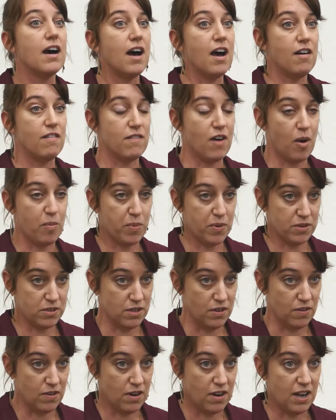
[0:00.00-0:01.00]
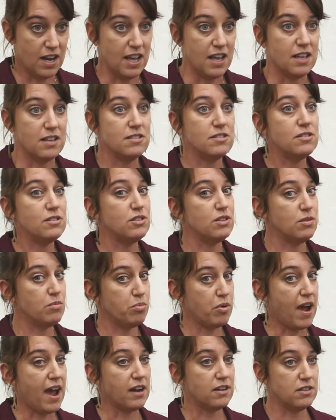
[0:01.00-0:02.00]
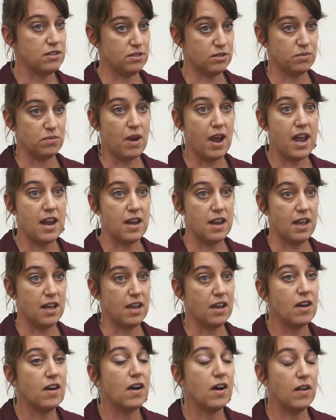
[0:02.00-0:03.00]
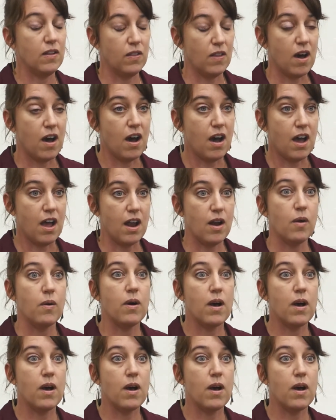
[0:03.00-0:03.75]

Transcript: of opportunities to practice writing, a lot